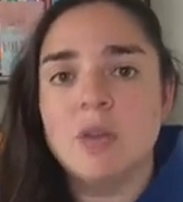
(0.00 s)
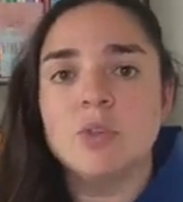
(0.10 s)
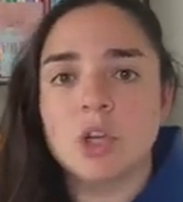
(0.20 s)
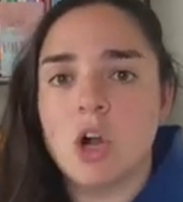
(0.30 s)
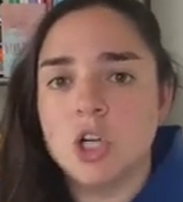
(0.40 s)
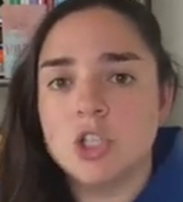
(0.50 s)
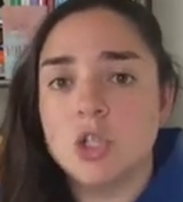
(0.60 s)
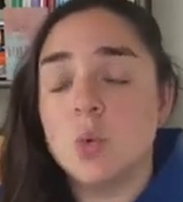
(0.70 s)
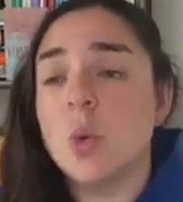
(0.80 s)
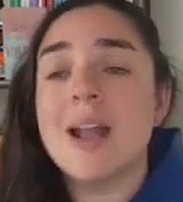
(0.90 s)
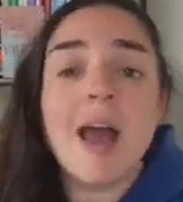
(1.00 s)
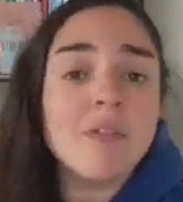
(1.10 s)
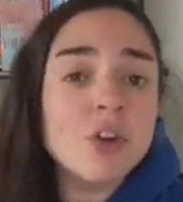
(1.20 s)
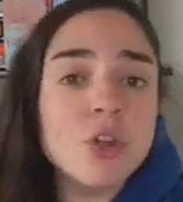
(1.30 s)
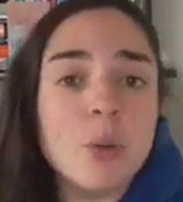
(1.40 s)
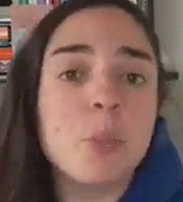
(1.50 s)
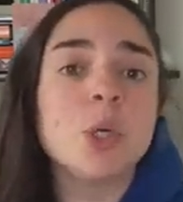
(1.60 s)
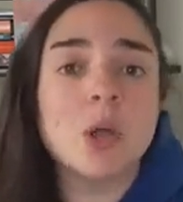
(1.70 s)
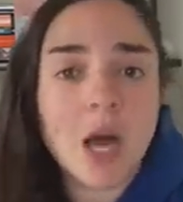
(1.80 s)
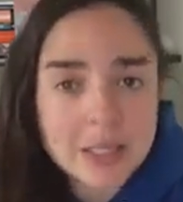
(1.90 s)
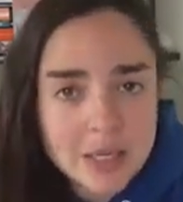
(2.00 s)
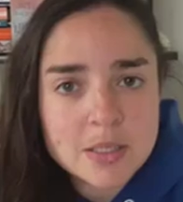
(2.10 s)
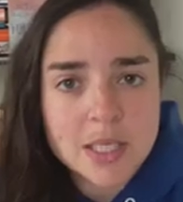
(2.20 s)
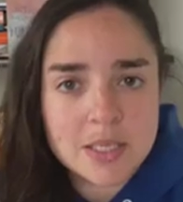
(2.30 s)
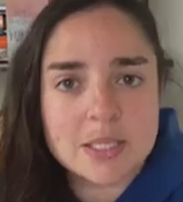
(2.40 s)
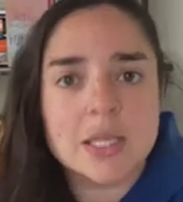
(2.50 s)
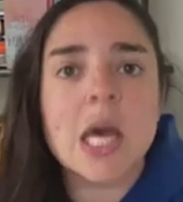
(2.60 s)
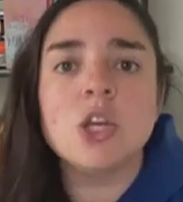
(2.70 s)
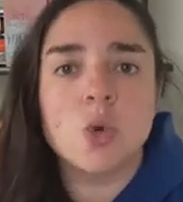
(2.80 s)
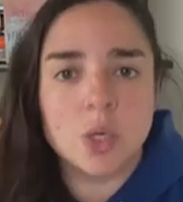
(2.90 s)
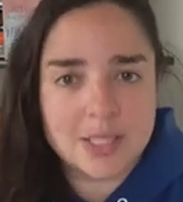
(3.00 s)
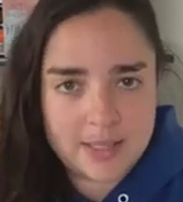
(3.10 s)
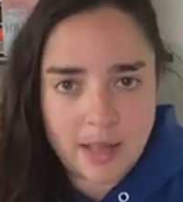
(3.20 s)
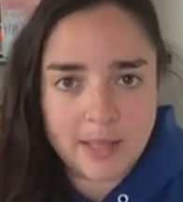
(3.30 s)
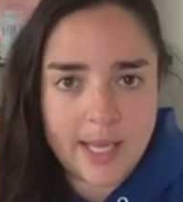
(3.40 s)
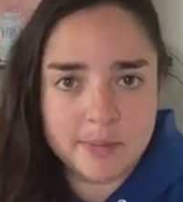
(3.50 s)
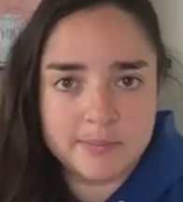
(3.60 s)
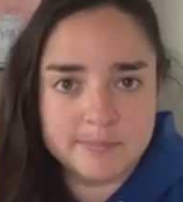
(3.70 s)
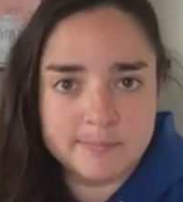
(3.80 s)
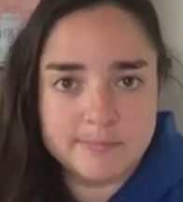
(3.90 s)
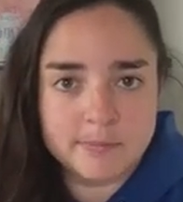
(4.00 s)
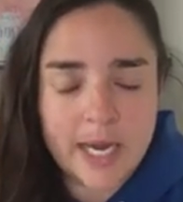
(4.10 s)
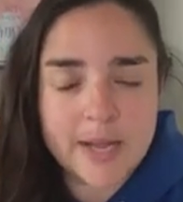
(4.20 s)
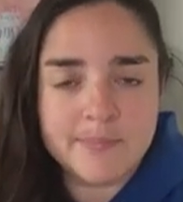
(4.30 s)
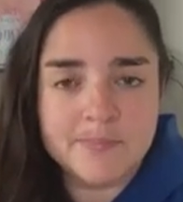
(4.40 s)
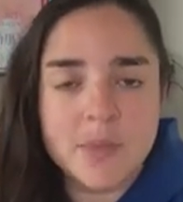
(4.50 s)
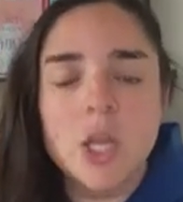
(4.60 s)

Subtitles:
in regards to whatever the product is that you're selling, right?